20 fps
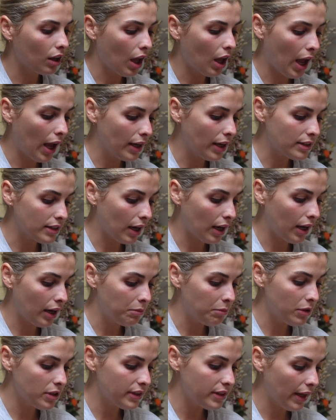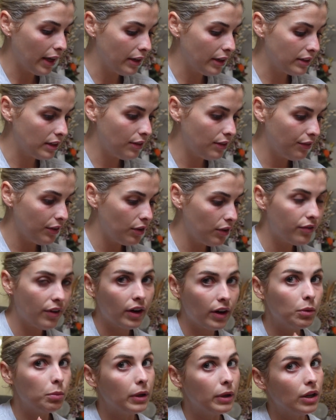And I must say, it did feel
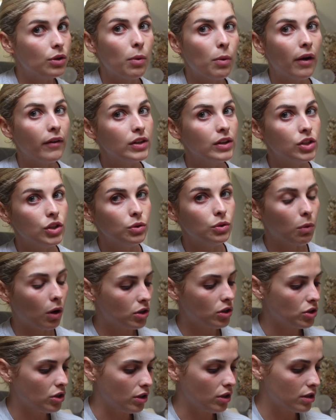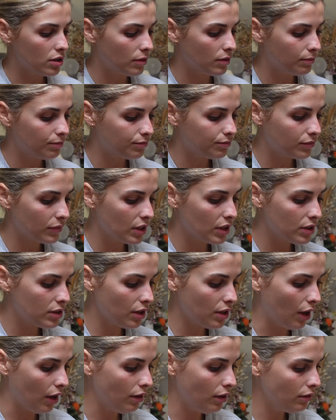very weird wearing two watches.
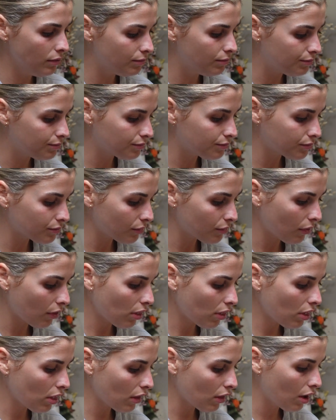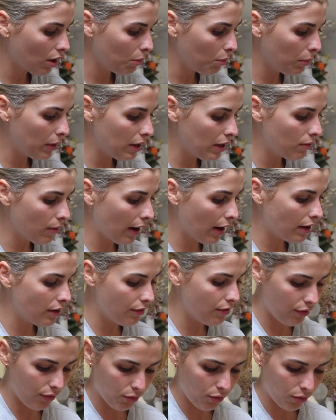So we ran
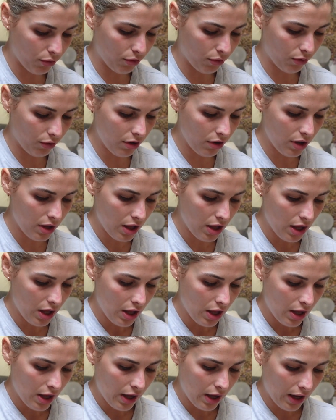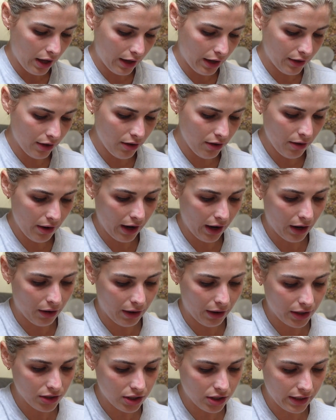for, I don't know how
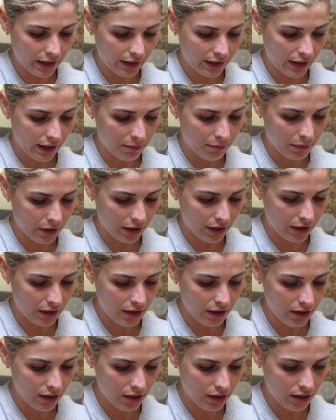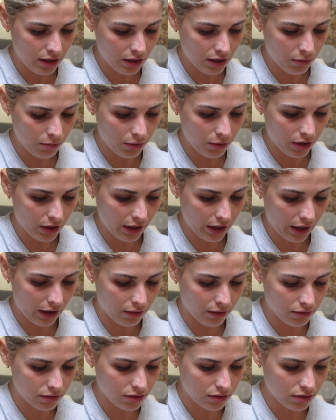actually I get my
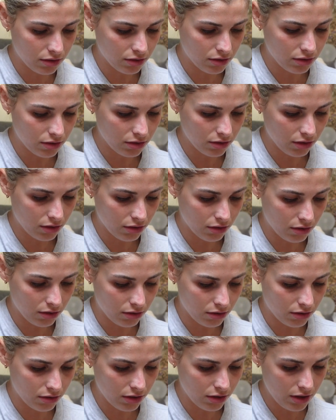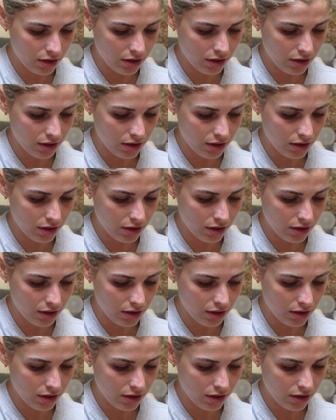workouts on.